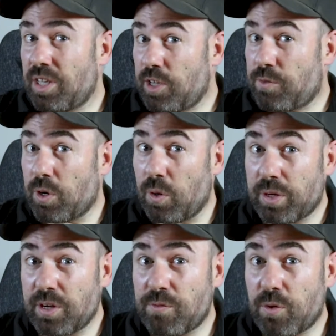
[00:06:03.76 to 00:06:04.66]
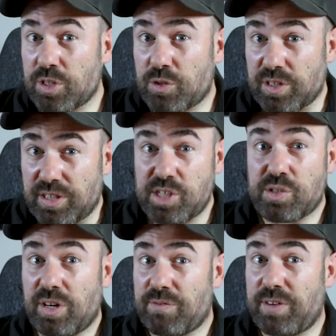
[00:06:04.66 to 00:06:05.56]
If you're looking for a
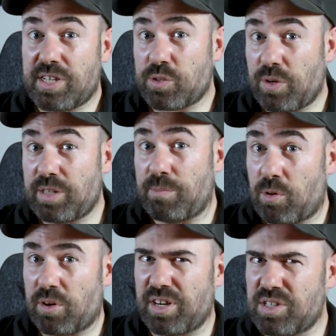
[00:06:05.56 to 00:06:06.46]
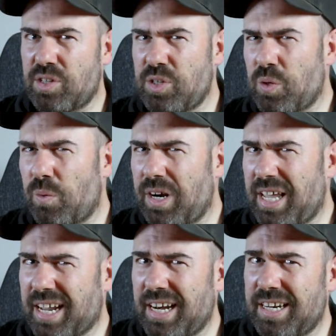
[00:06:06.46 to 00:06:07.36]
traditional fixed-rate mortgage, you will
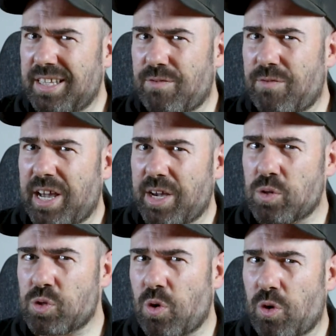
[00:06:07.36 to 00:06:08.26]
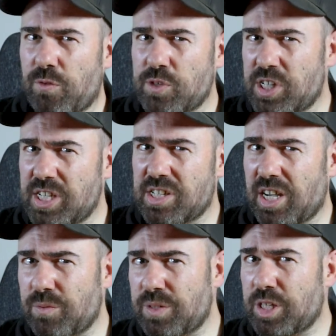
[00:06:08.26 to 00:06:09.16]
likely need a FICO score of
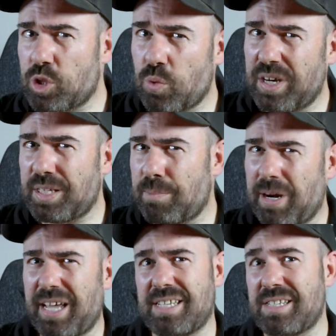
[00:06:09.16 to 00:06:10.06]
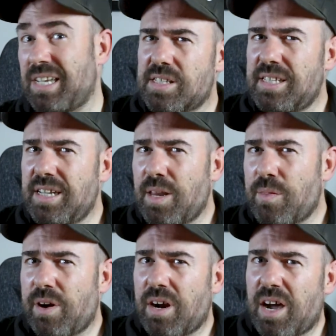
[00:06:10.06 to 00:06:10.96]
620 plus. Still,
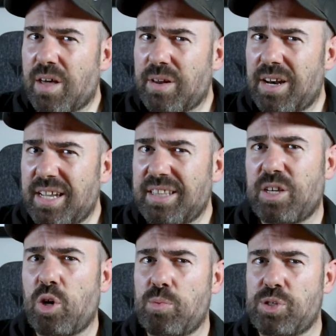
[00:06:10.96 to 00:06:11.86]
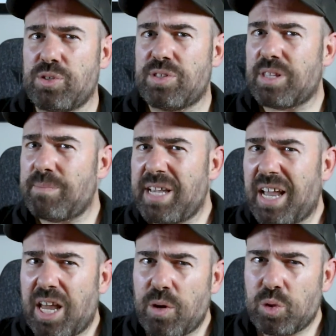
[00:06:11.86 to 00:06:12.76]
there are other lending options that may
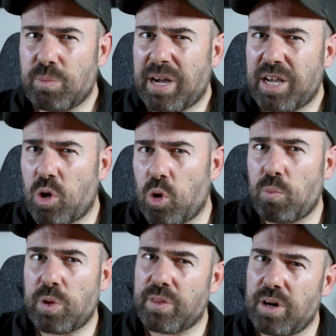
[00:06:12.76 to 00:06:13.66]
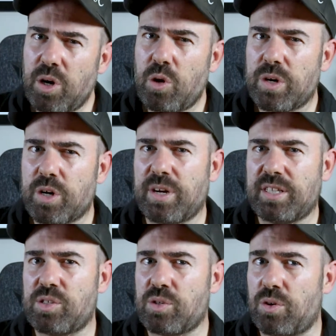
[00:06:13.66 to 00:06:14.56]
allow you to buy a home with a lower
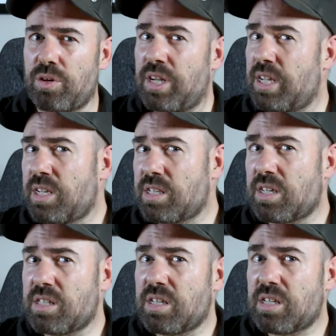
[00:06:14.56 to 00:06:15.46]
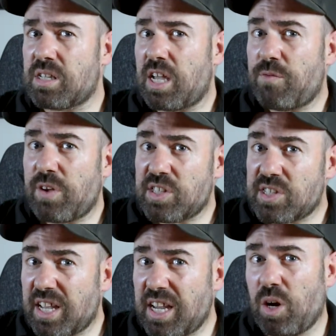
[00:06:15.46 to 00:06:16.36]
credit score, such as
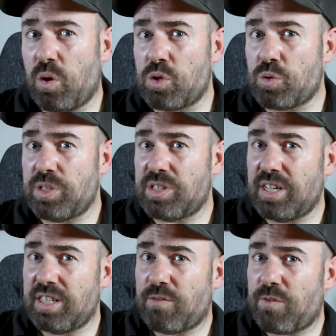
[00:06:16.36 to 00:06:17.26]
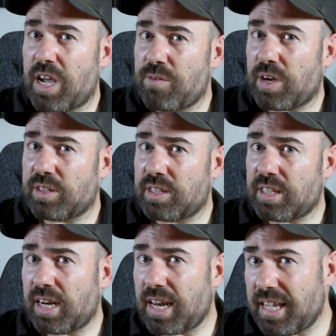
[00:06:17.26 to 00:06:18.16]
FHA loans, which need a
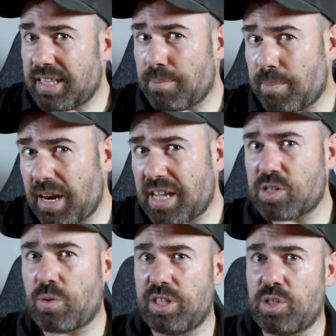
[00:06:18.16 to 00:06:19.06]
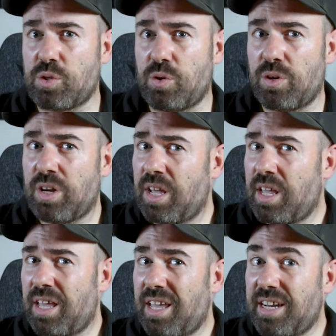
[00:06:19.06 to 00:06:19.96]
580 plus credit score,
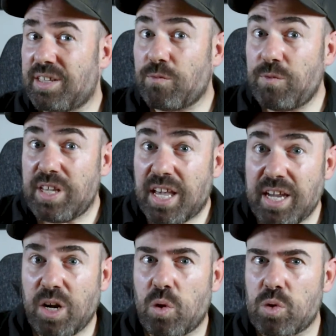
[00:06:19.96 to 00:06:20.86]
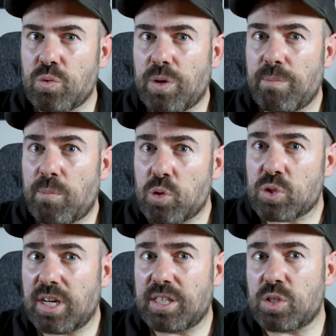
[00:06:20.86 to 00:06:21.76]
and VA loans, where most
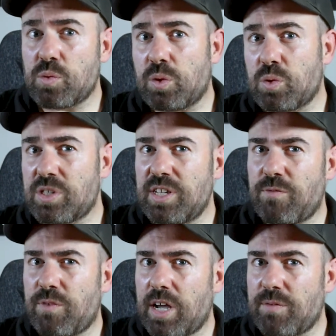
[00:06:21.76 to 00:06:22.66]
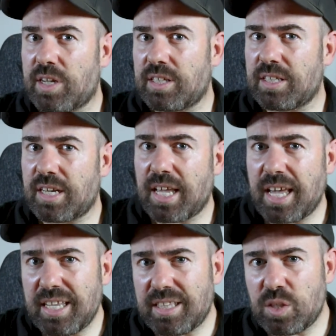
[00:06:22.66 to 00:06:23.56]
lenders want to see
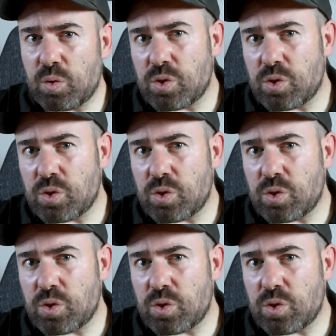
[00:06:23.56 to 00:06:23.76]
580 to